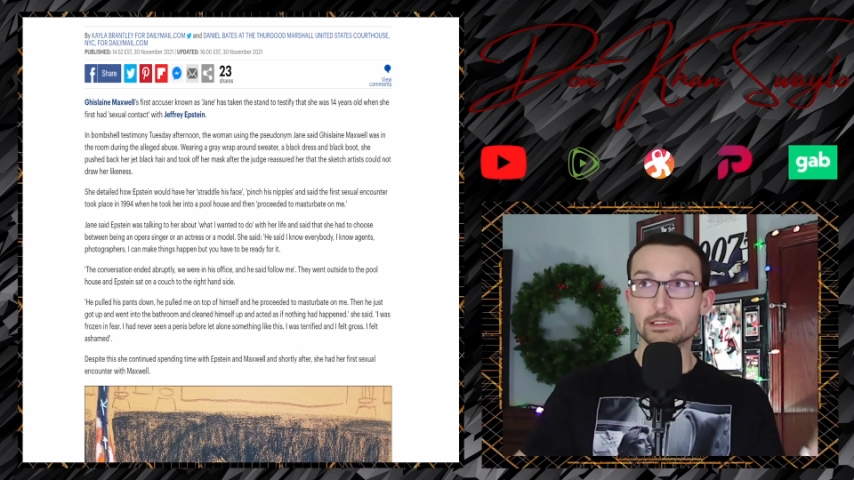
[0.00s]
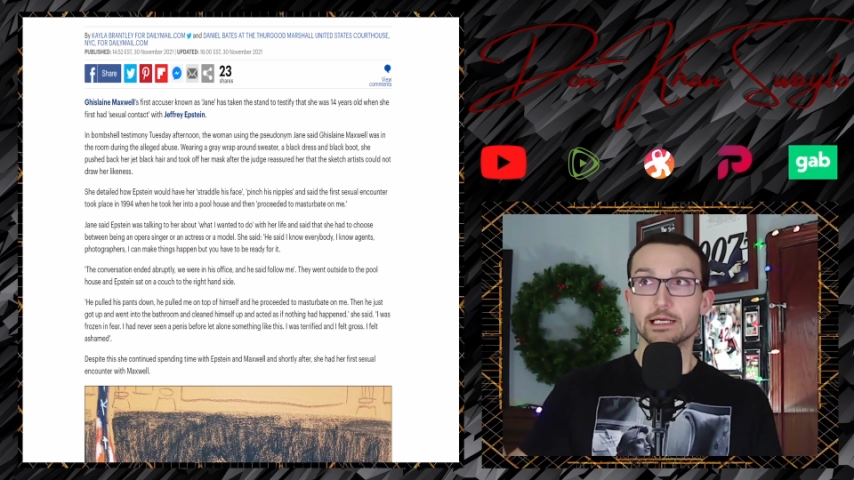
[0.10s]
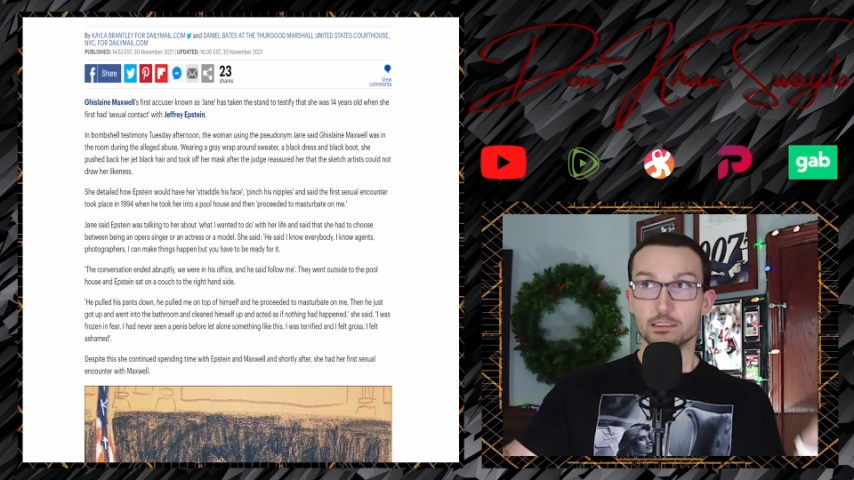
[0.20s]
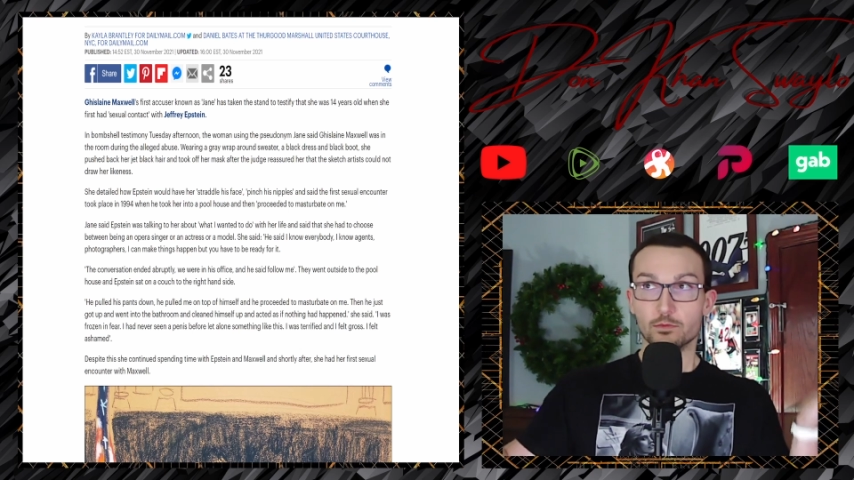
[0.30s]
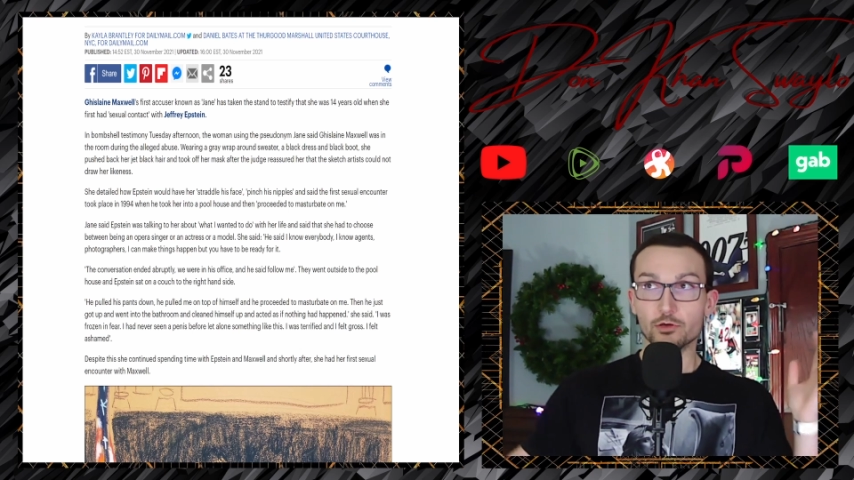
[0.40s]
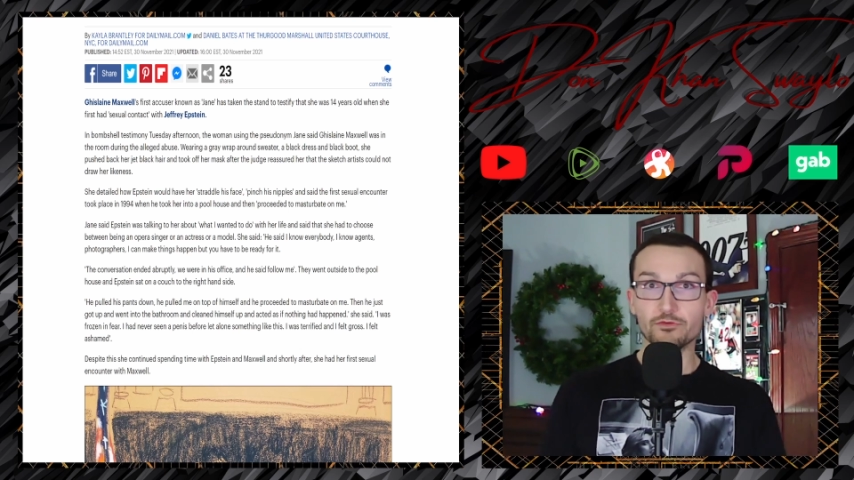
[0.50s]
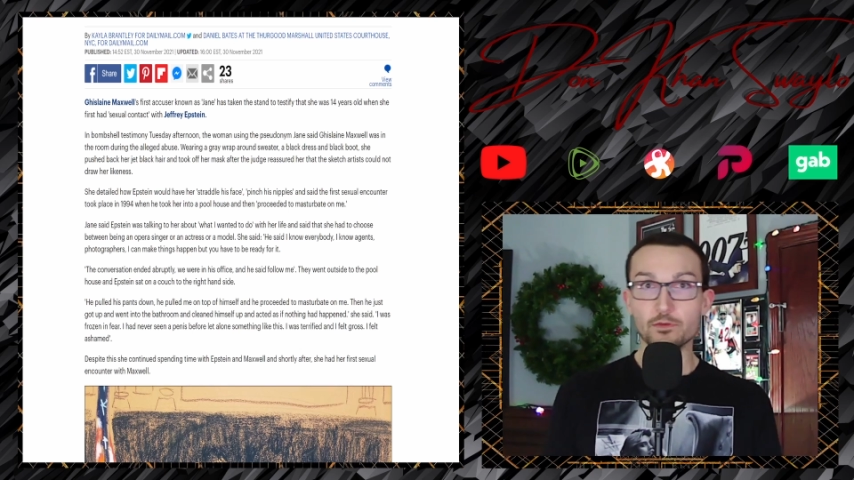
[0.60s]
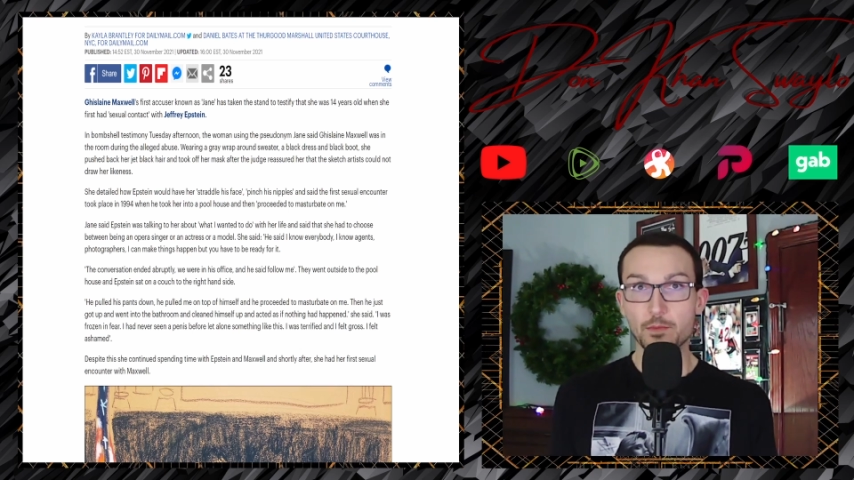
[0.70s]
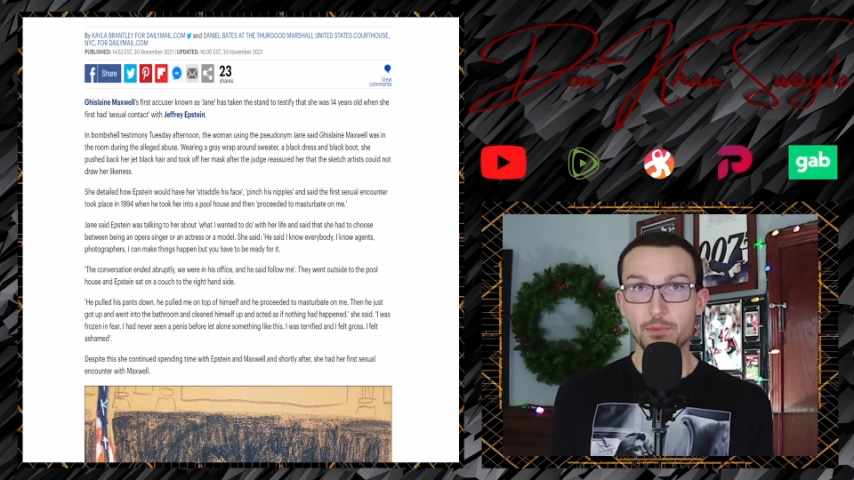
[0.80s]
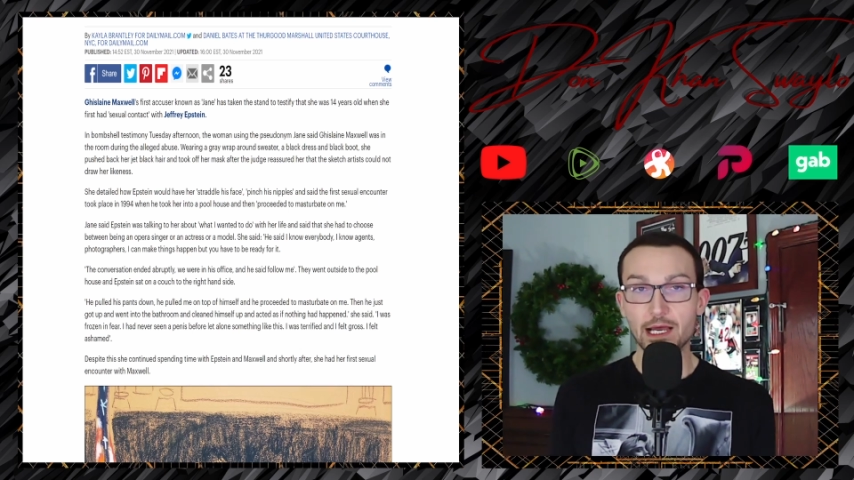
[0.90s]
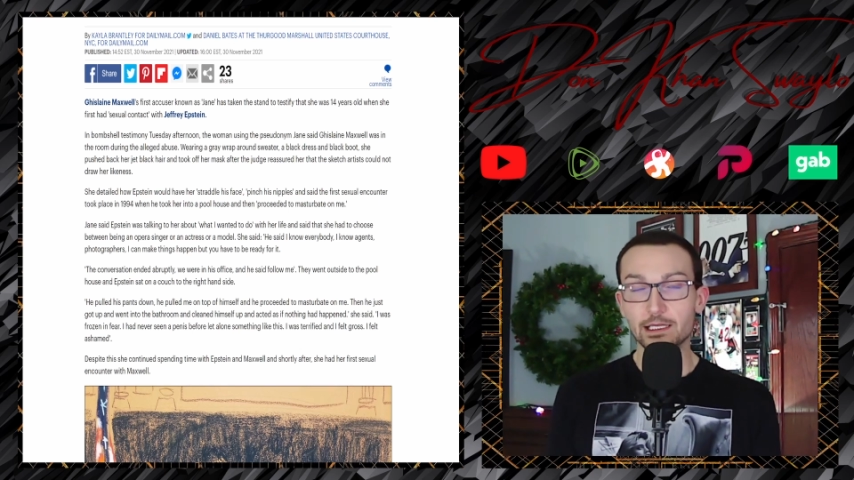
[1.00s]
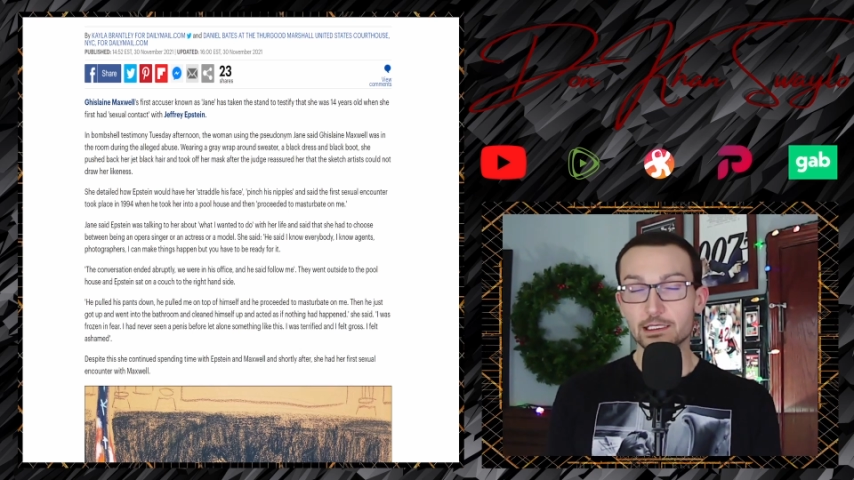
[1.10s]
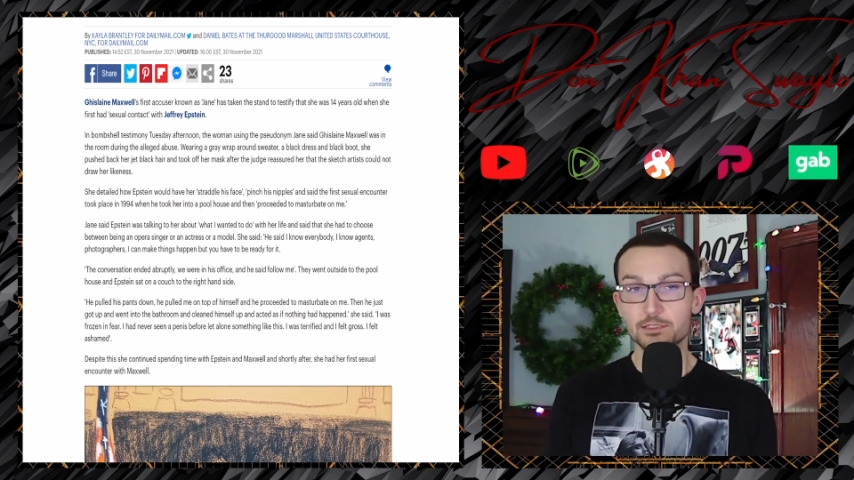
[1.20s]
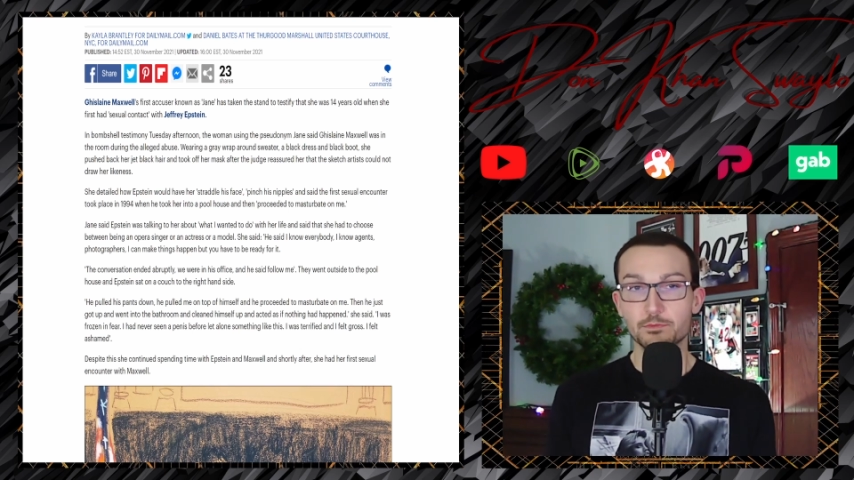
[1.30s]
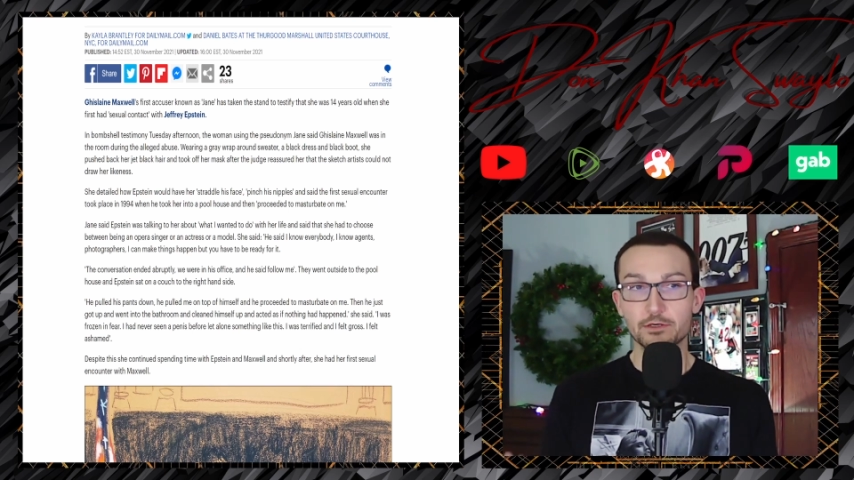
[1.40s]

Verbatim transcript: testimony from the pilot,